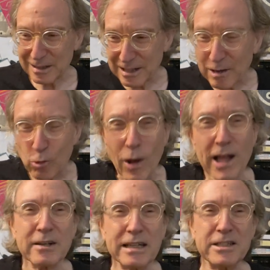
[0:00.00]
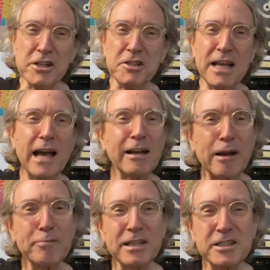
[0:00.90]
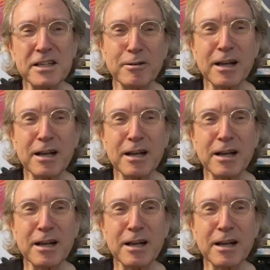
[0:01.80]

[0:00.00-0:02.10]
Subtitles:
quality to the sound. I don't mean the sound